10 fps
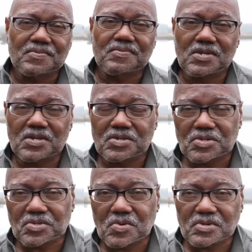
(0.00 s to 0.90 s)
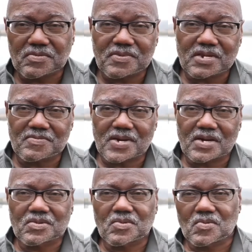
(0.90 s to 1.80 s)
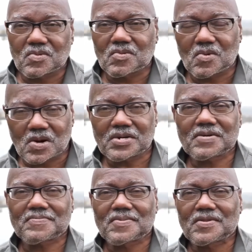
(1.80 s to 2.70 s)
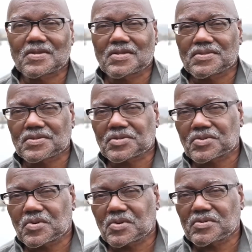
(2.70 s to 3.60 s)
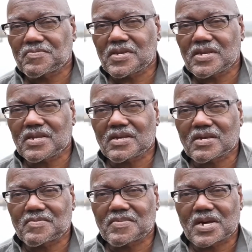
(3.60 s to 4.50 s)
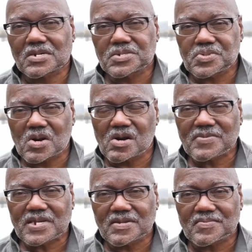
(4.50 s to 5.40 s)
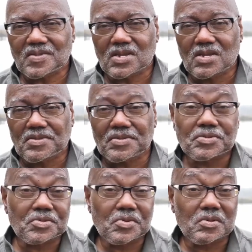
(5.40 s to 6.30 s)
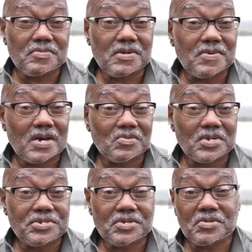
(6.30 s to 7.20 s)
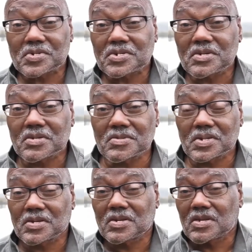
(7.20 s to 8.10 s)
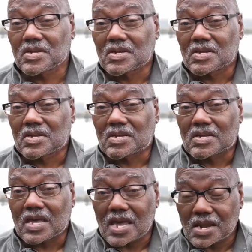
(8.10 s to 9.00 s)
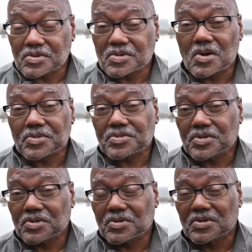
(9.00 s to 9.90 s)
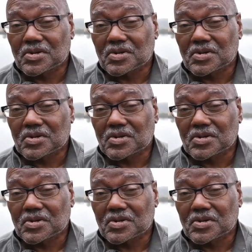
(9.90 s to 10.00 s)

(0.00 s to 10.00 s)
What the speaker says: This is going to be about water. This is going to be about farming. This is going to be about regenerative agriculture